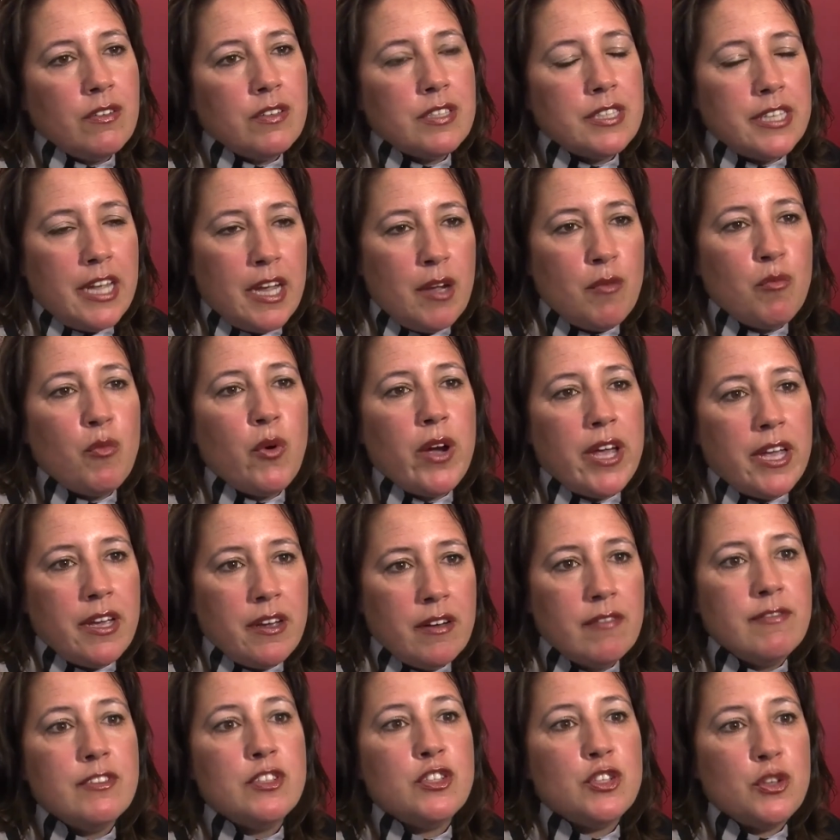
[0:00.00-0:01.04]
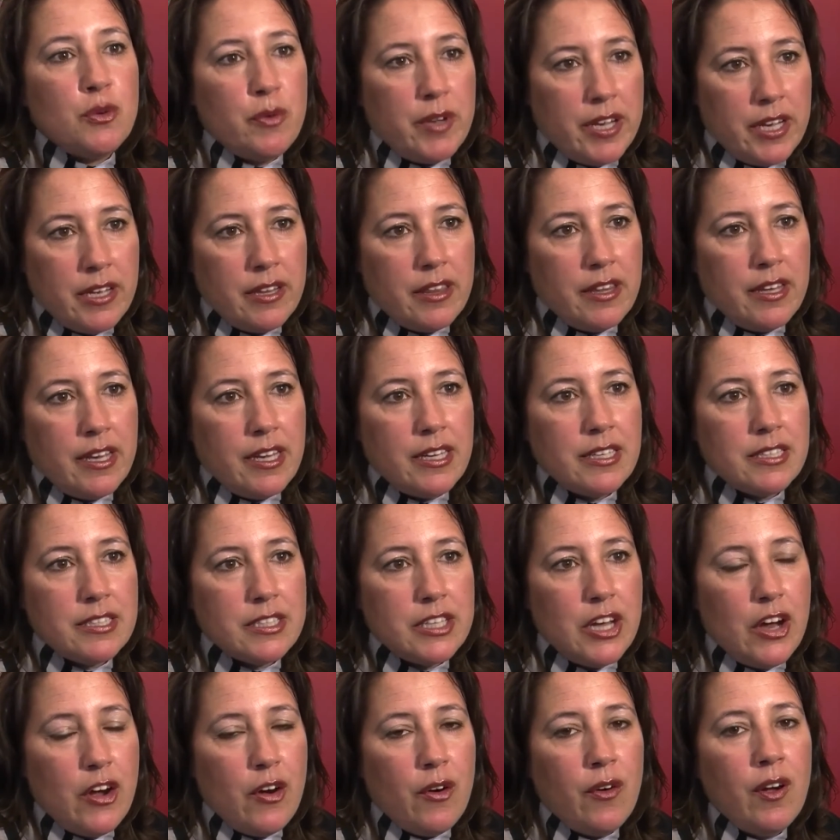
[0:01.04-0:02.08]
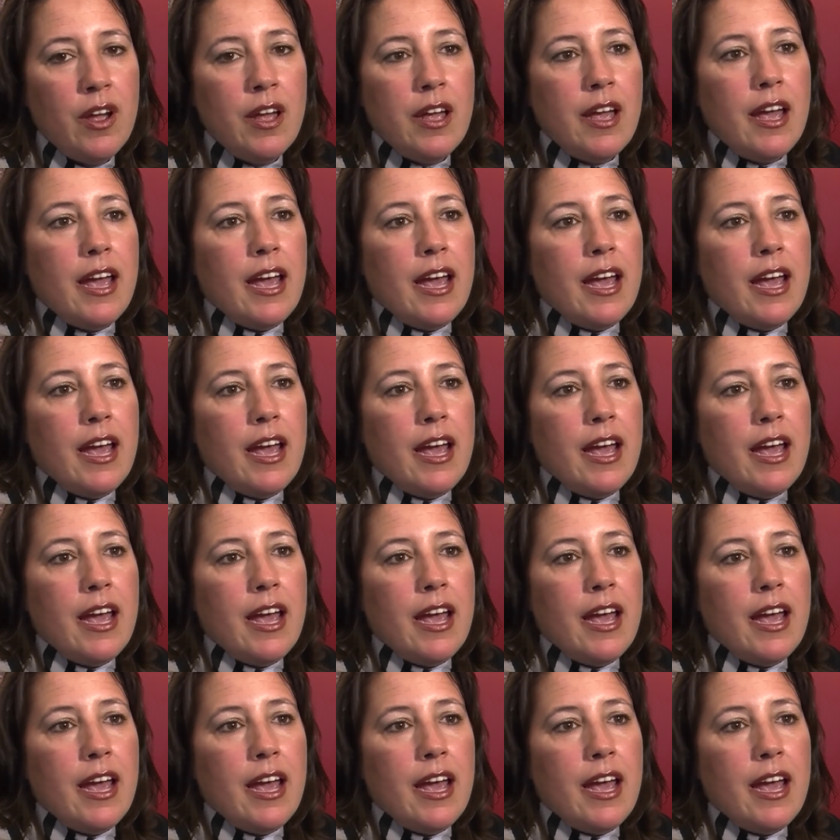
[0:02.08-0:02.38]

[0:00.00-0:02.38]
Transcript: same way of doing things, though.